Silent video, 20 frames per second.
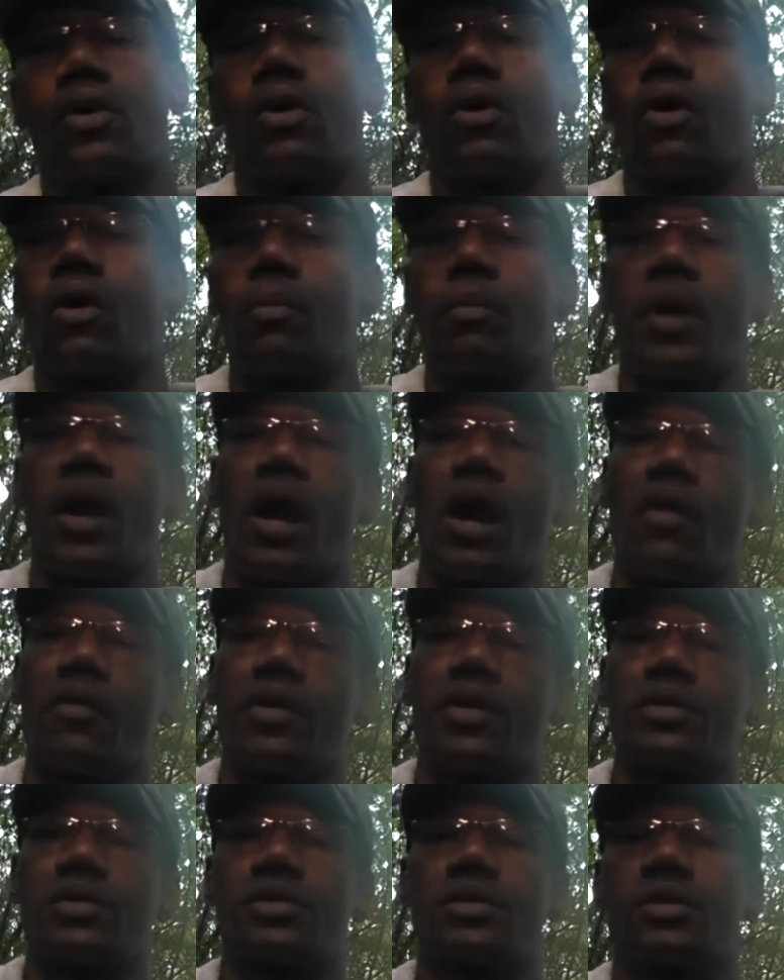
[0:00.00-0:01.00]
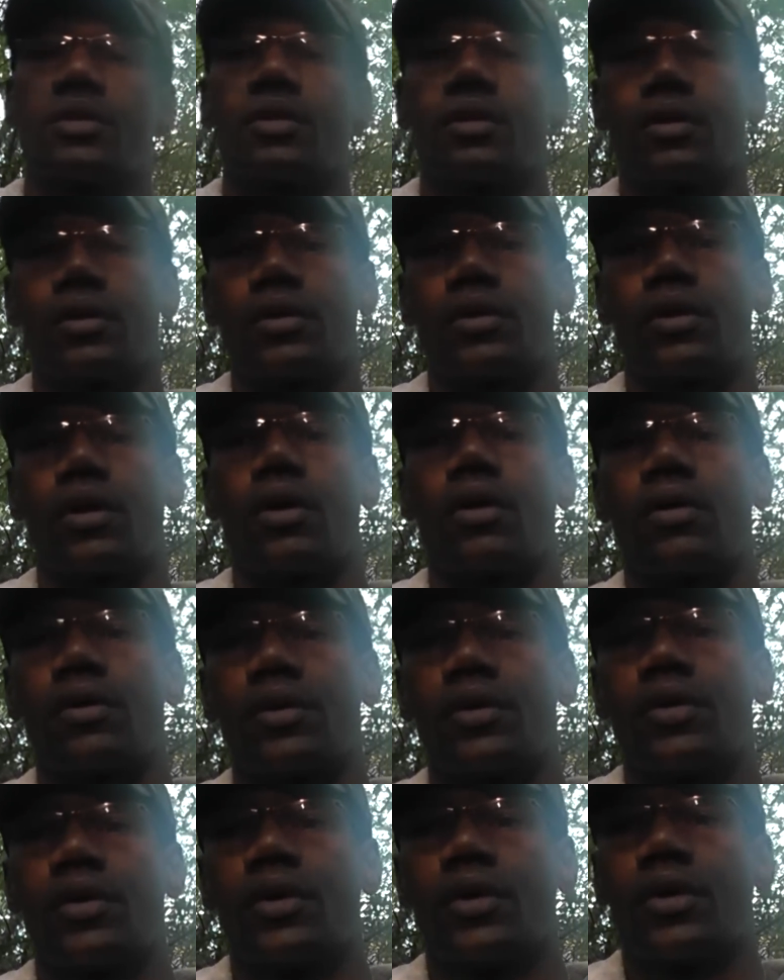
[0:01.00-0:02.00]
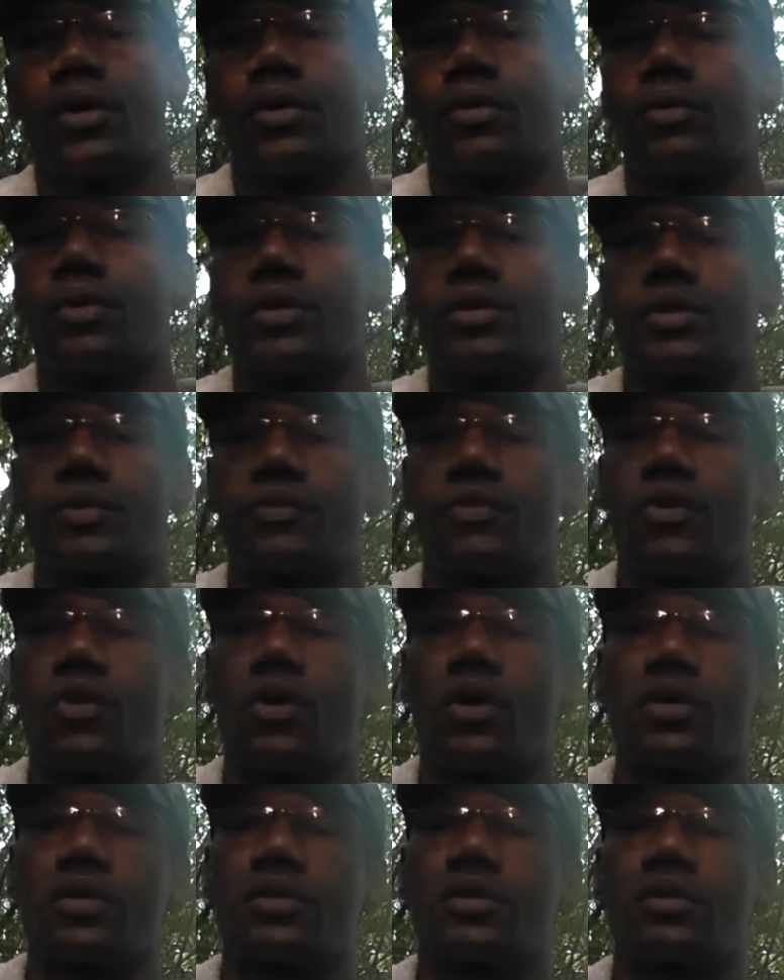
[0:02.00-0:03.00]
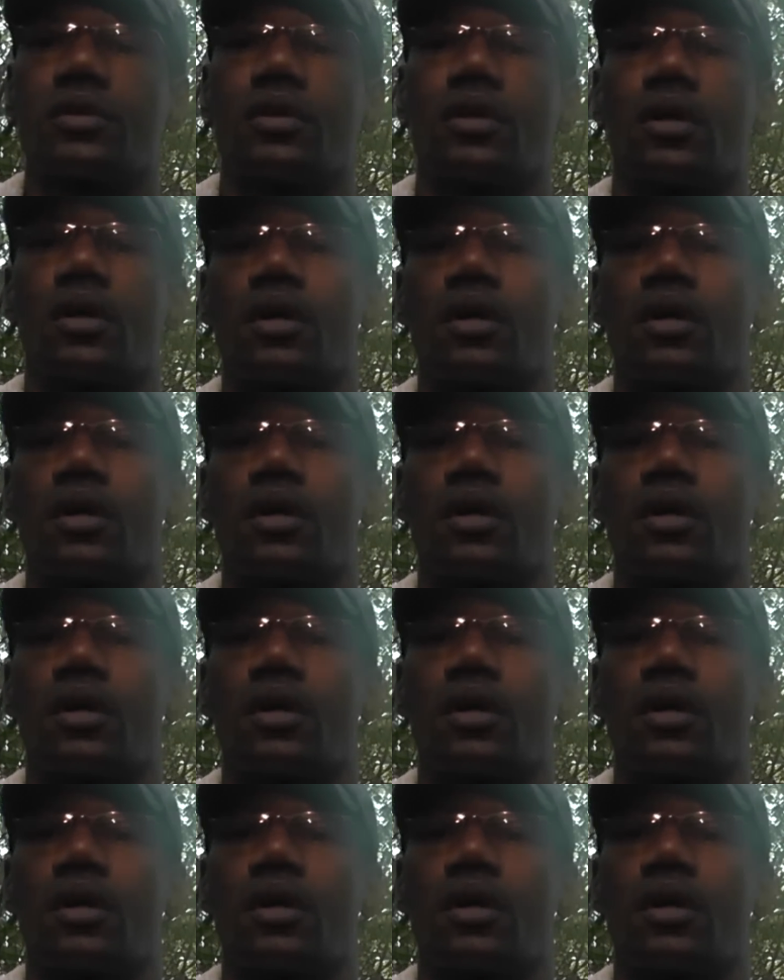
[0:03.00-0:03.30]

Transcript: or a marriage, which of course,